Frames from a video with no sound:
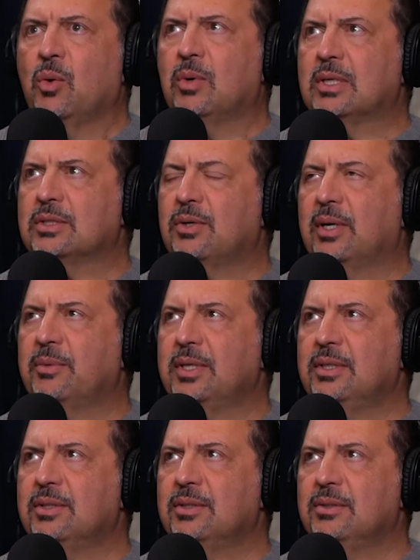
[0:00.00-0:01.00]
Well, so I
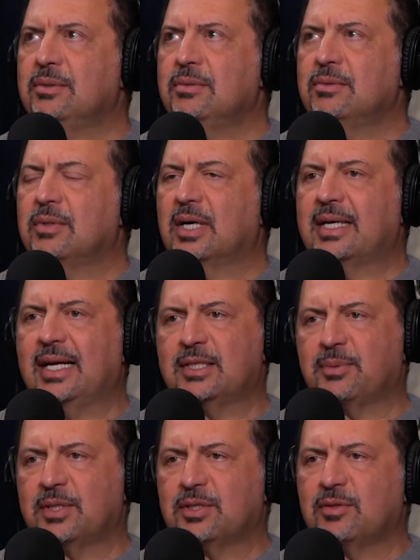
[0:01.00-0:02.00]
went to Case
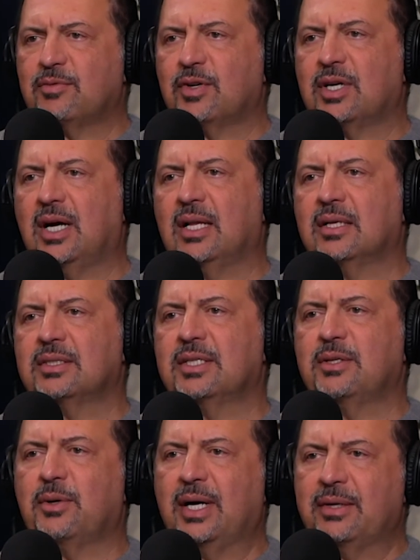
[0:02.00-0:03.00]
Western for college
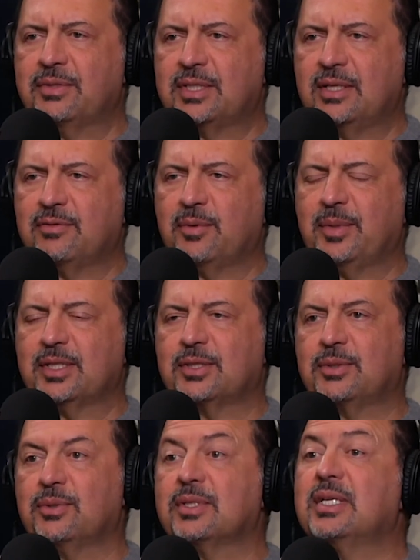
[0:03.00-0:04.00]
and Ohio State for med
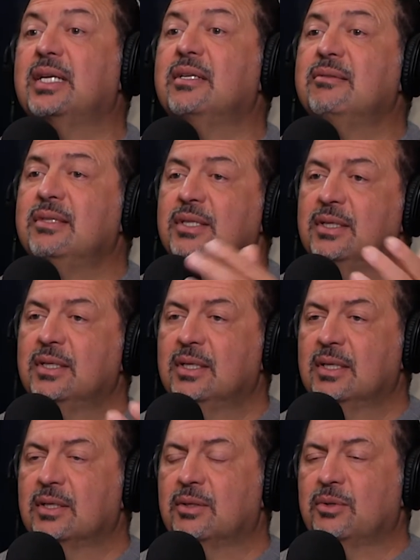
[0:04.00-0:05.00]
school, and then
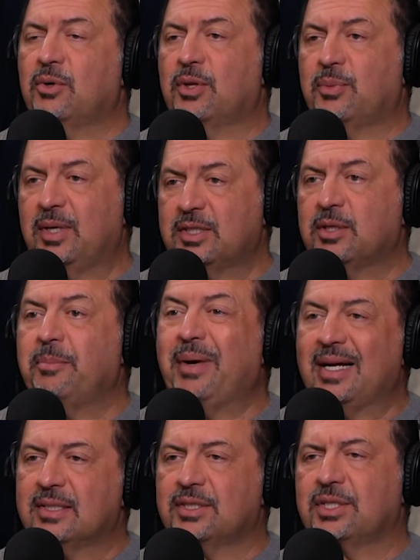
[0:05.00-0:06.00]
Northwestern
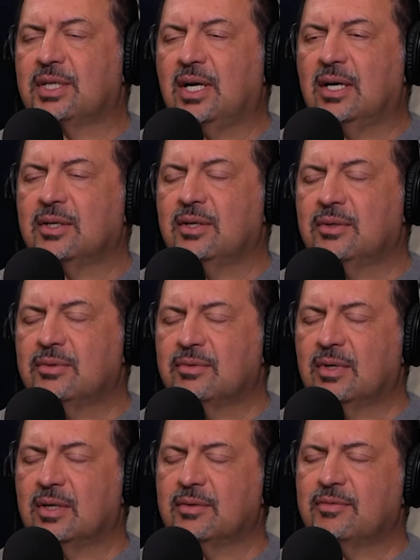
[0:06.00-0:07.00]
back to Chicago
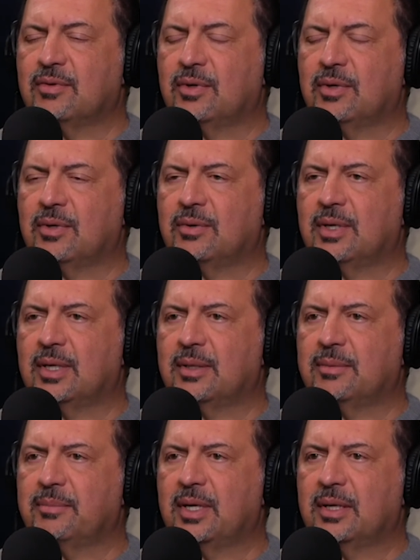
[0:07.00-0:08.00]
for
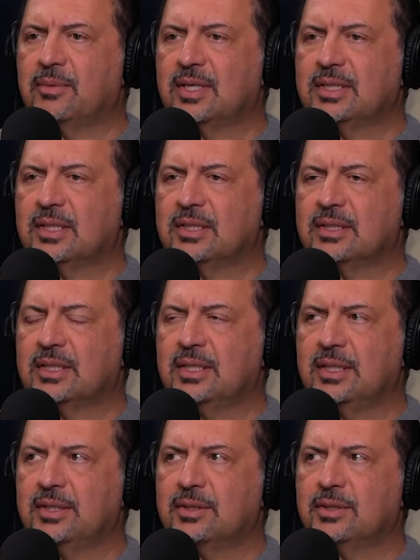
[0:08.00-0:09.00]
my residency
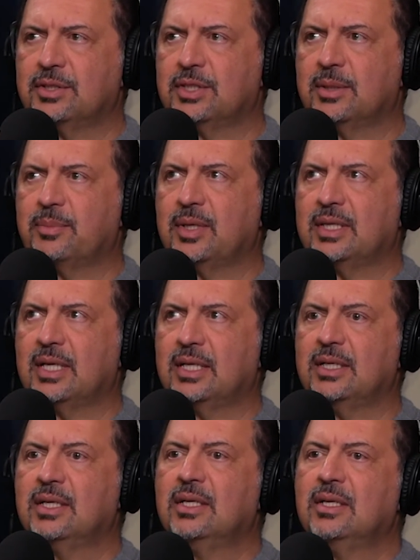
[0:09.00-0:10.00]
and internship, and
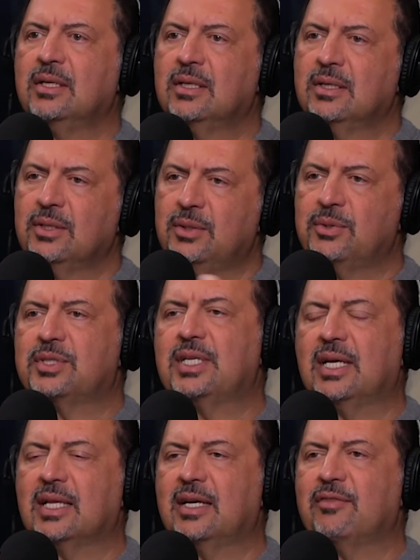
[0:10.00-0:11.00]
then
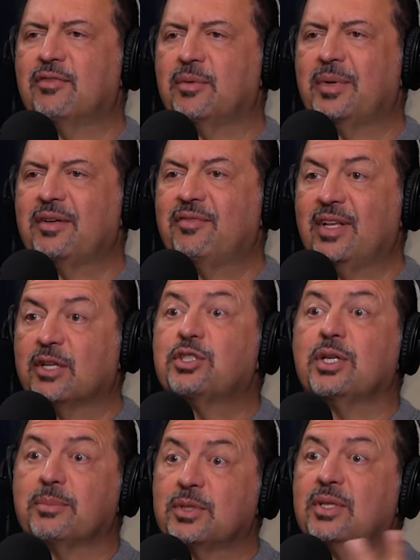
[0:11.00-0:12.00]
UCLA for my
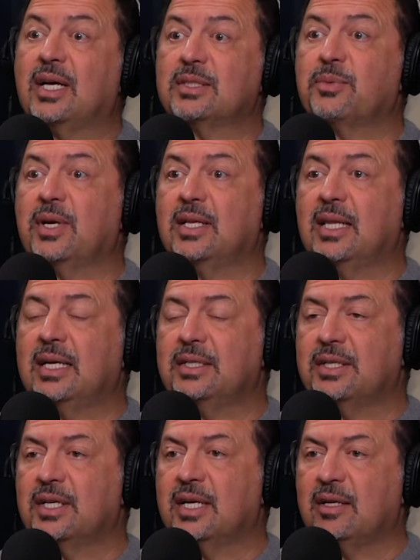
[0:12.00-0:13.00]
fellowship. So that's when I
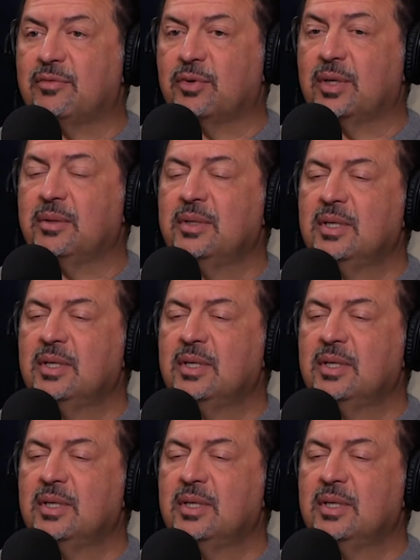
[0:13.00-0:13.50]
landed in California.